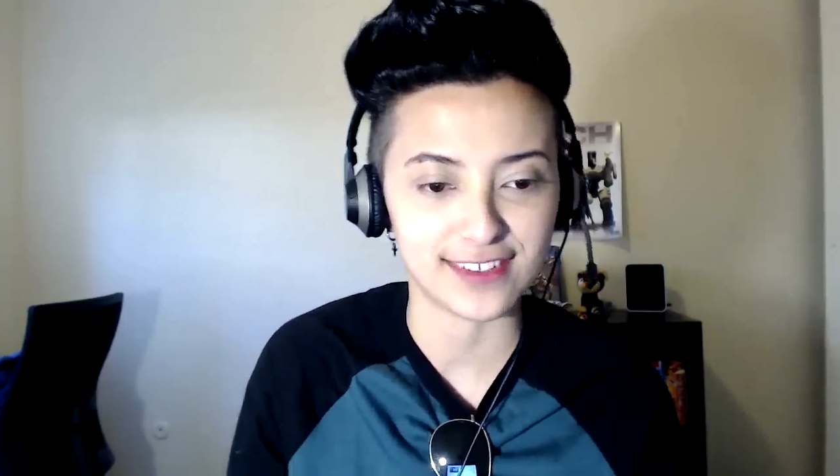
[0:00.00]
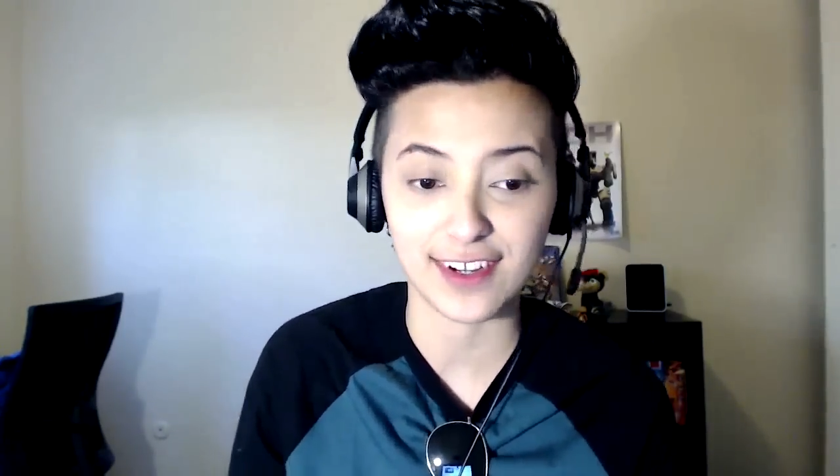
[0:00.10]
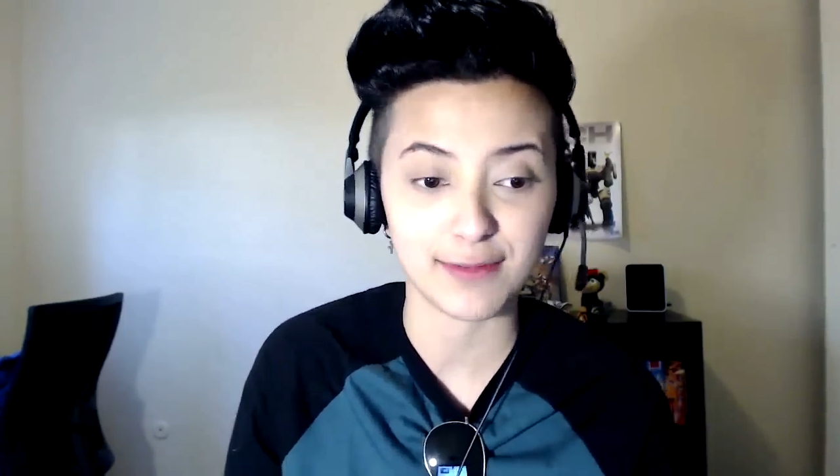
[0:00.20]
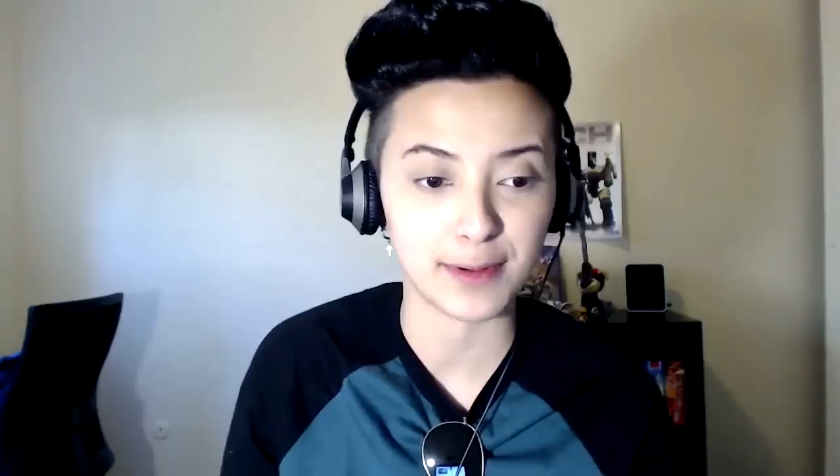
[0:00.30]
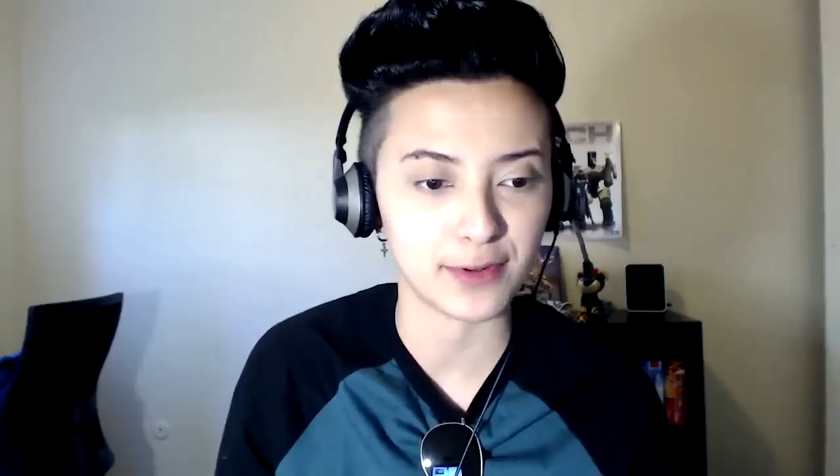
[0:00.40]
I
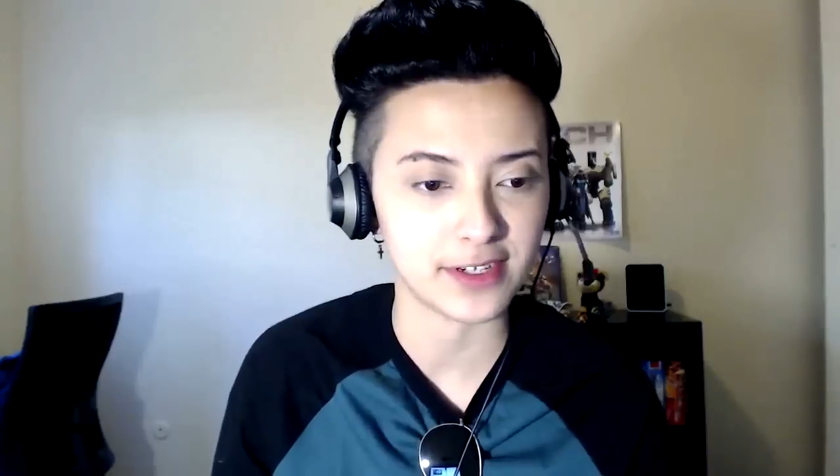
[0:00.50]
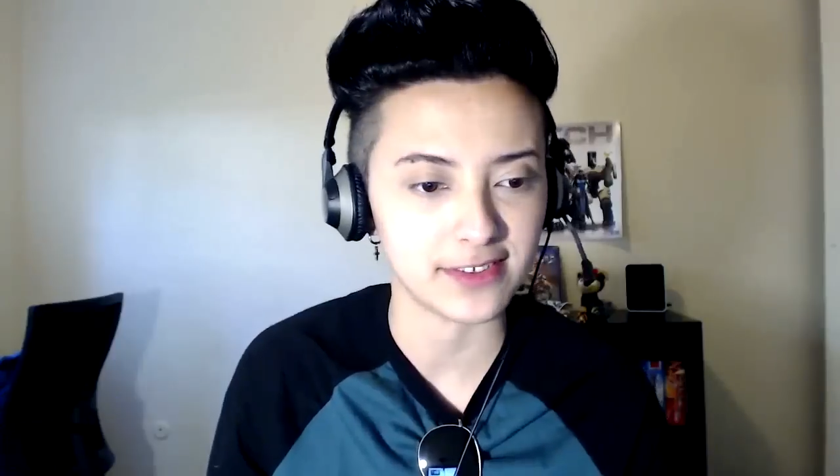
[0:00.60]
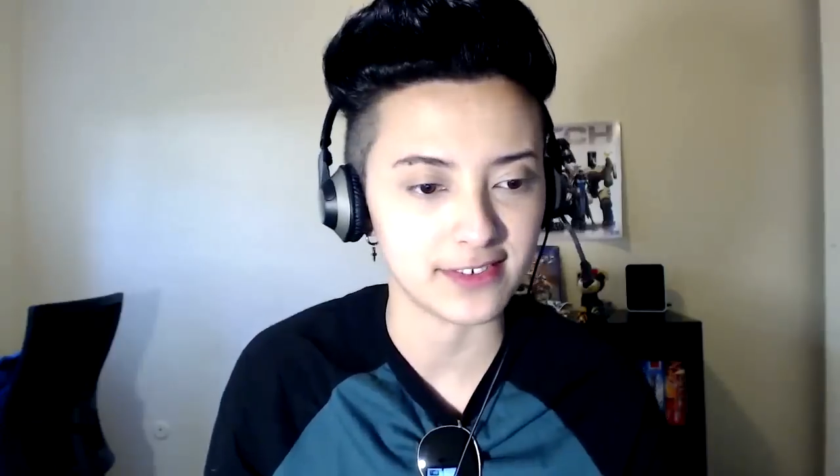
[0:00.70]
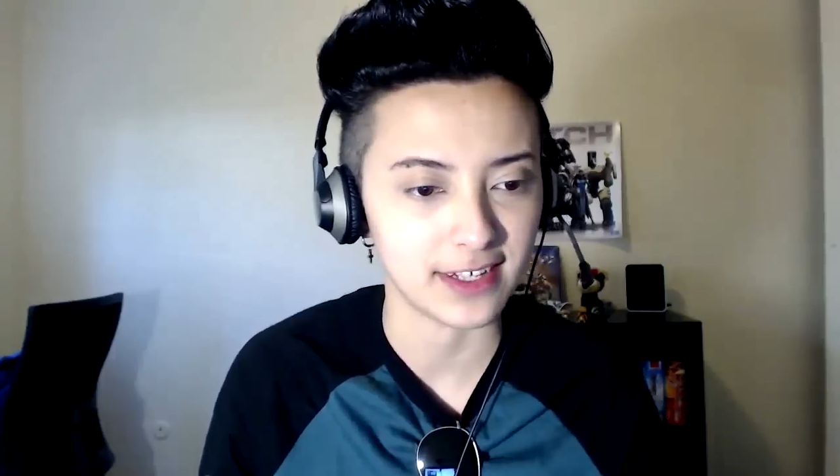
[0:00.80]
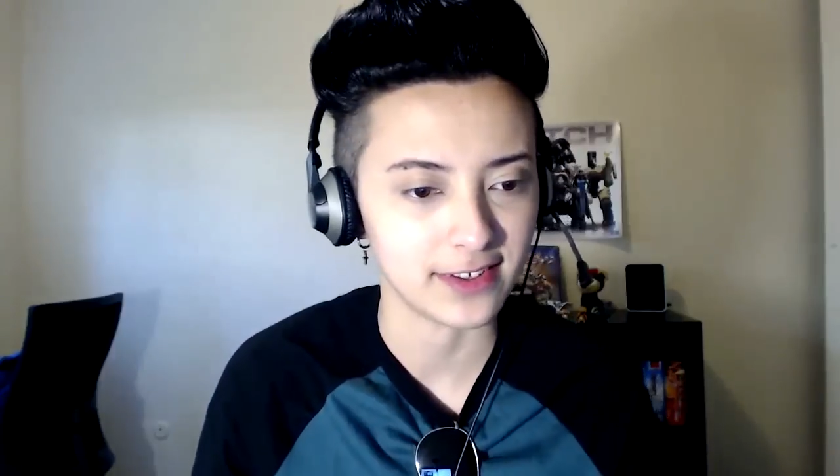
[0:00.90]
can't remember what it
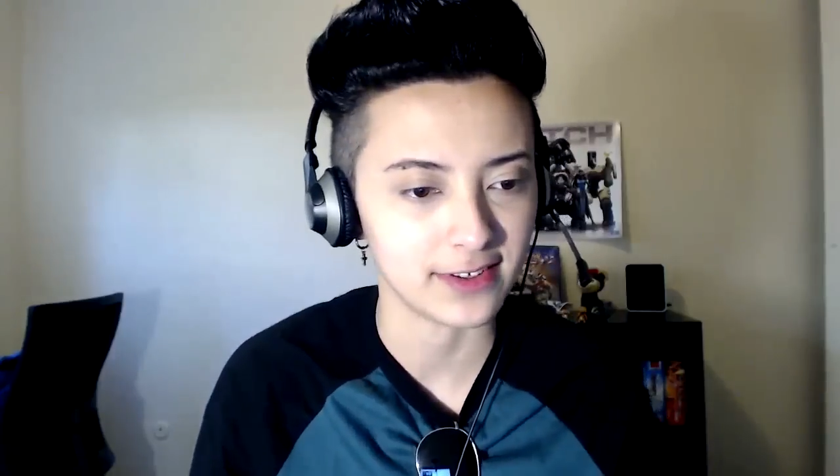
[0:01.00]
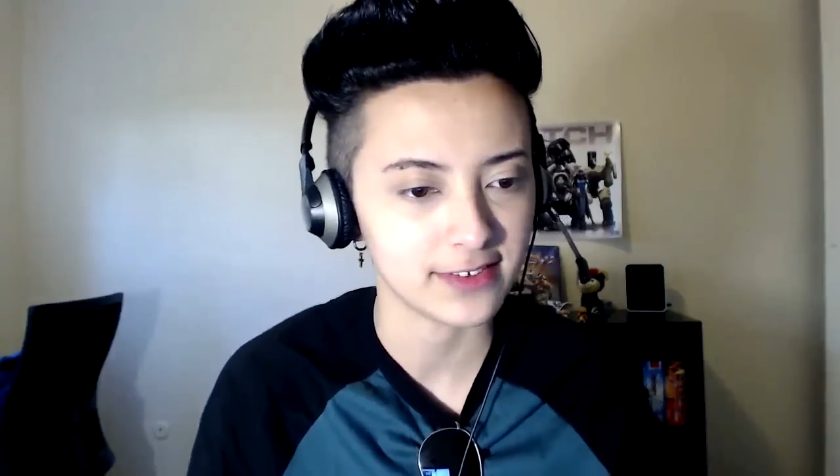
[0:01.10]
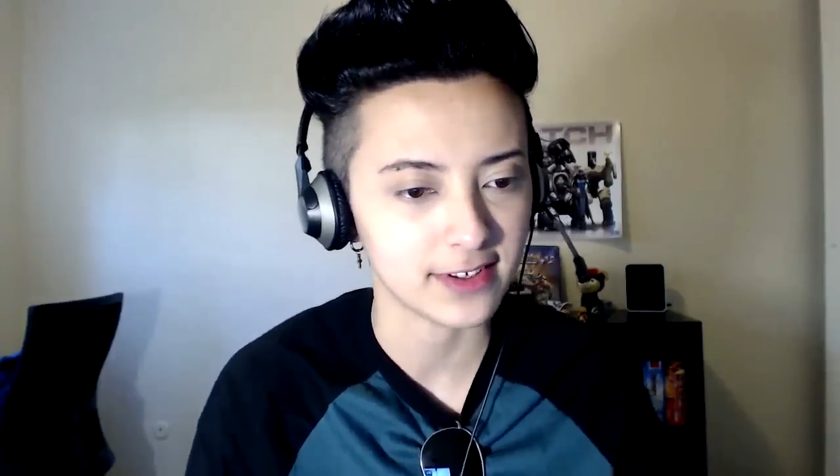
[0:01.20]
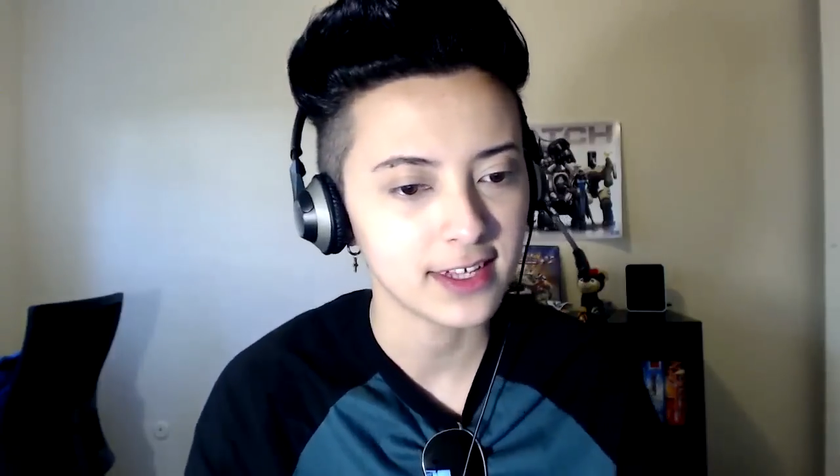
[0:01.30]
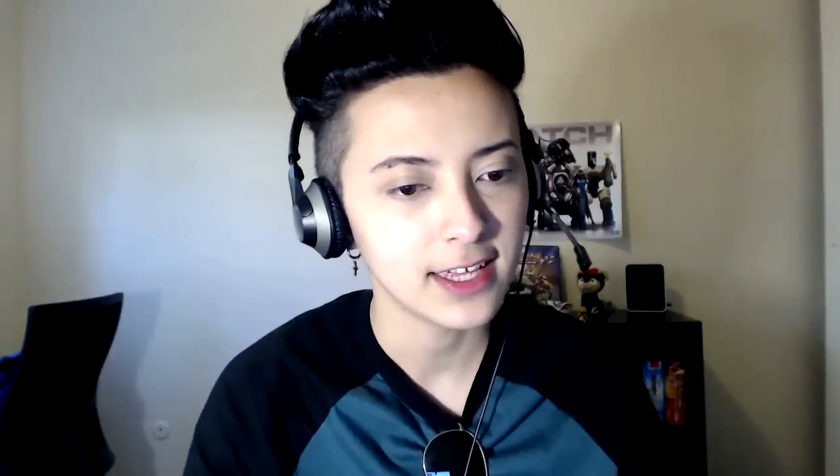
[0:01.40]
is now though.
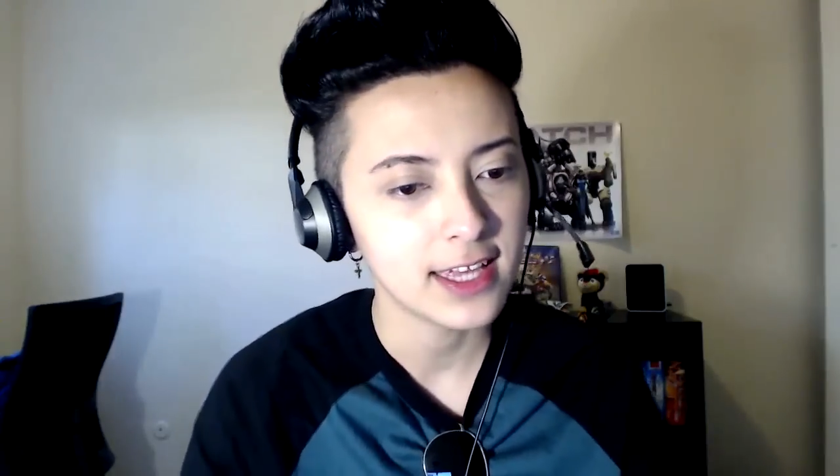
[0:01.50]
So,